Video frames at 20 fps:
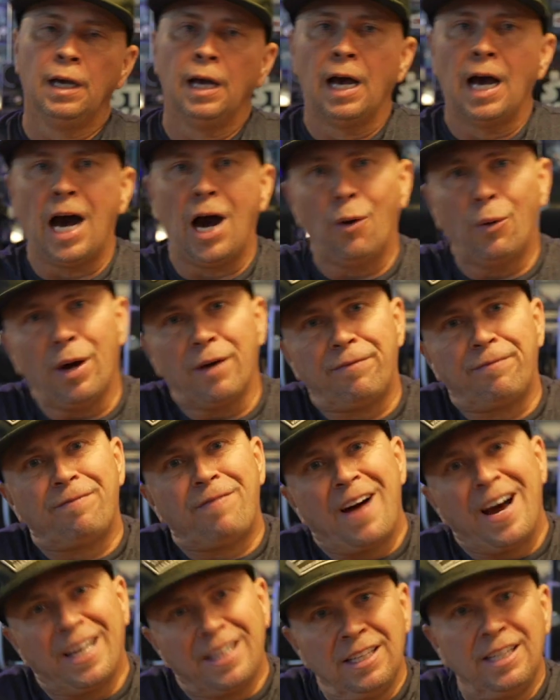How I
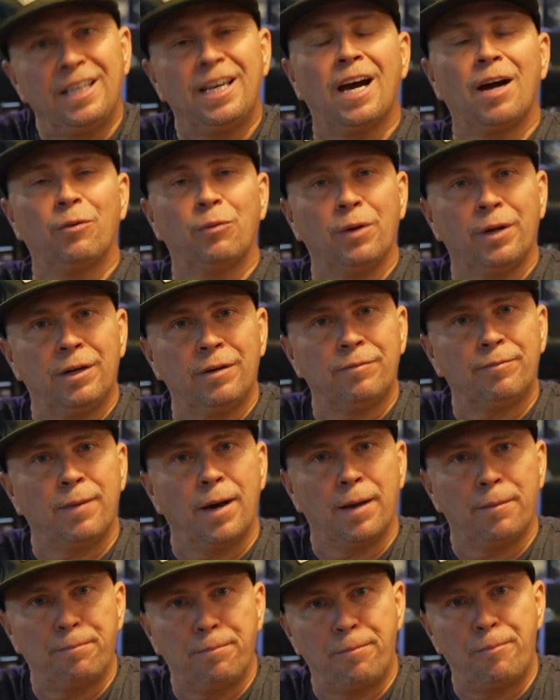finally got rid of
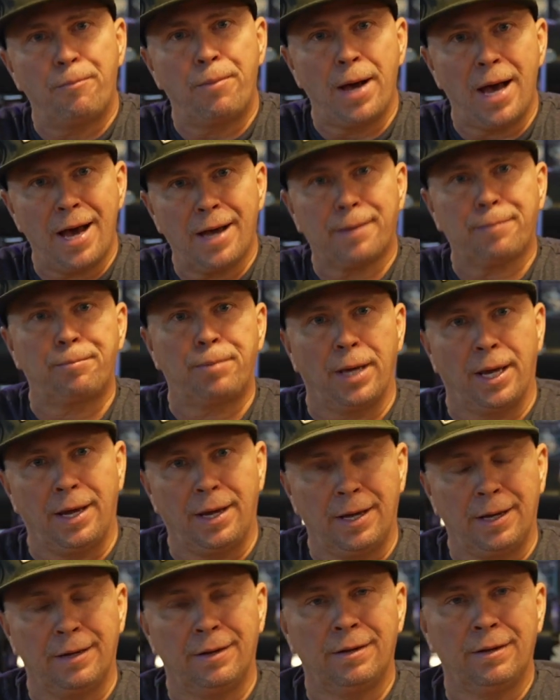my back
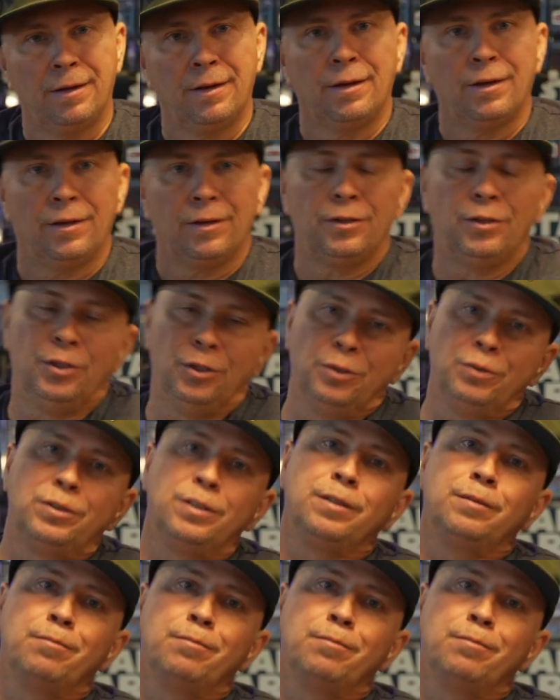pain using